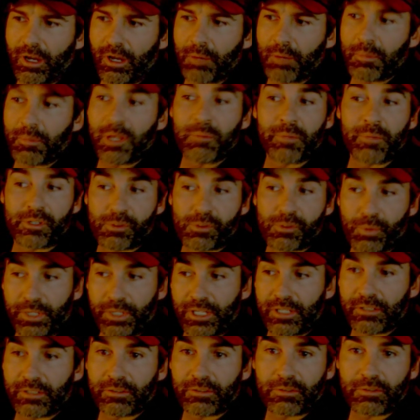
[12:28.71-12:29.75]
in
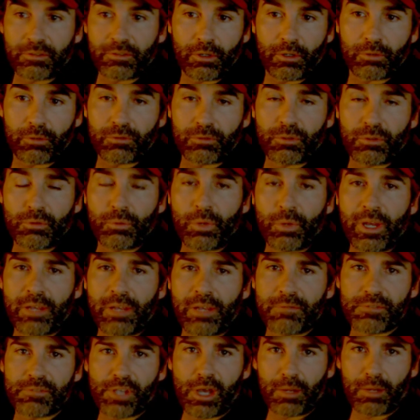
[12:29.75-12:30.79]
between, two
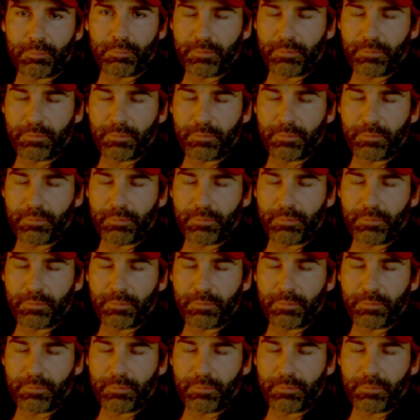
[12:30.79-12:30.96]
waves up.